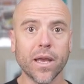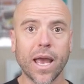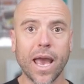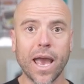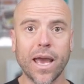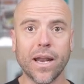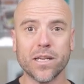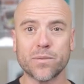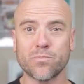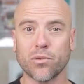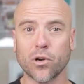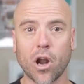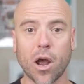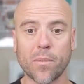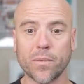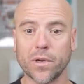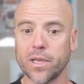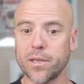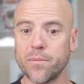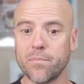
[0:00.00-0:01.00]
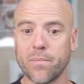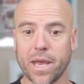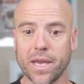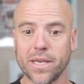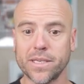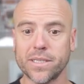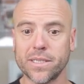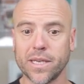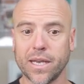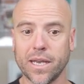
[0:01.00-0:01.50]
and is predominantly
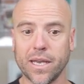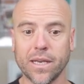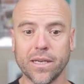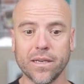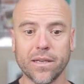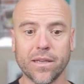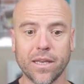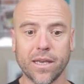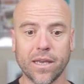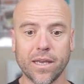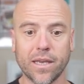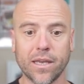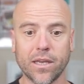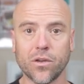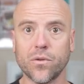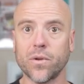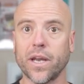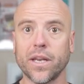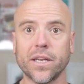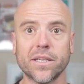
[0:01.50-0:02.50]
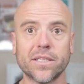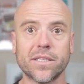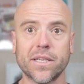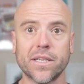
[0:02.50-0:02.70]
based in the United